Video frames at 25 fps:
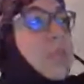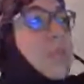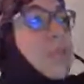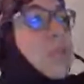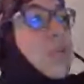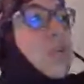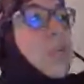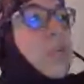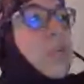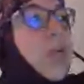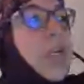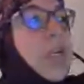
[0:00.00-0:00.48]

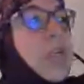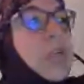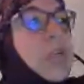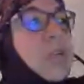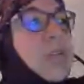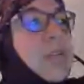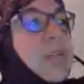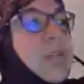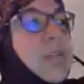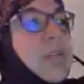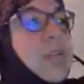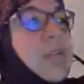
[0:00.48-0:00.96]

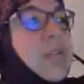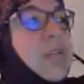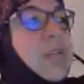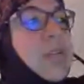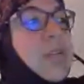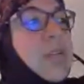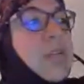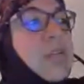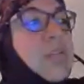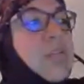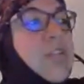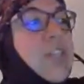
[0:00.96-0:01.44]

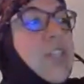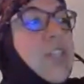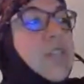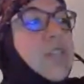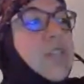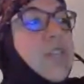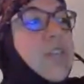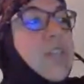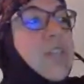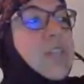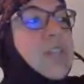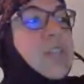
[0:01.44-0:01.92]

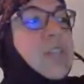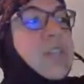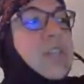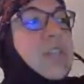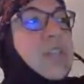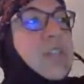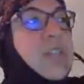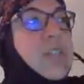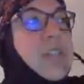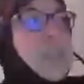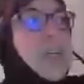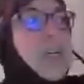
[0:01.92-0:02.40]
domain-driven
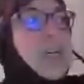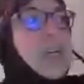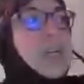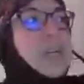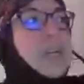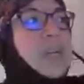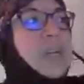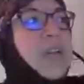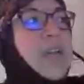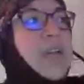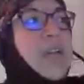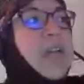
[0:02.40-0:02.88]
design,